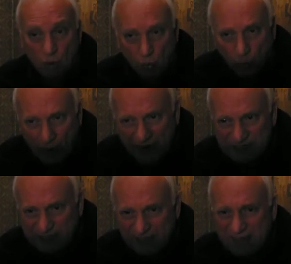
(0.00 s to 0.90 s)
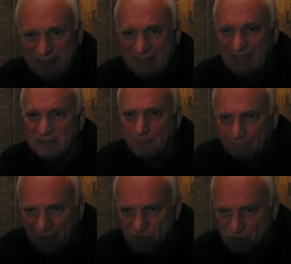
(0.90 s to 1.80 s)
Wisely and
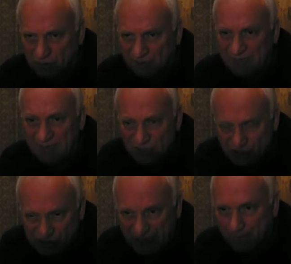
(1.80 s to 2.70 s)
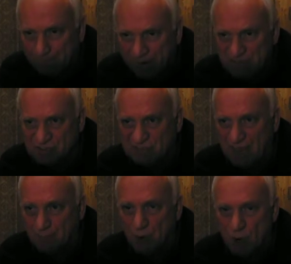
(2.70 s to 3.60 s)
patiently, step by
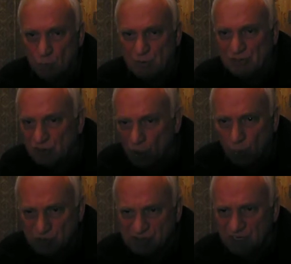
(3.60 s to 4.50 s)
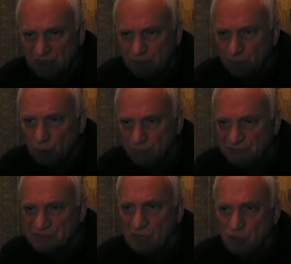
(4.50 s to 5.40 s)
step, with no sudden moves,